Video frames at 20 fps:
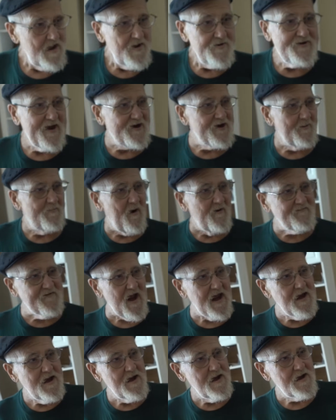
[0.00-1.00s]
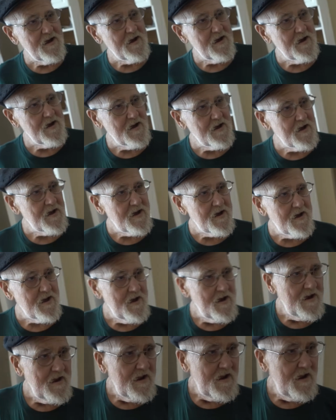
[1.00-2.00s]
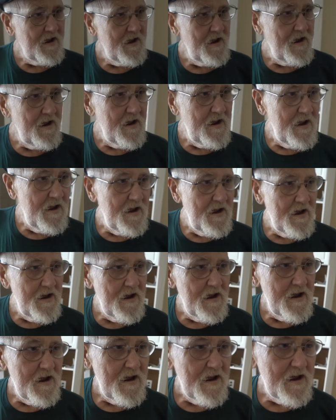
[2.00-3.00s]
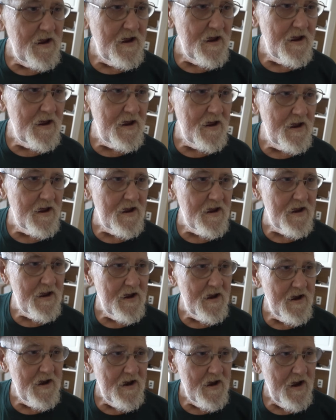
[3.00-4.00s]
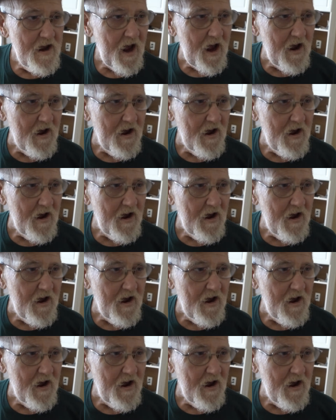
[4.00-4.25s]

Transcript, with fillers: Day of her birthday? Huh? Bella's birthday's in October. Oh.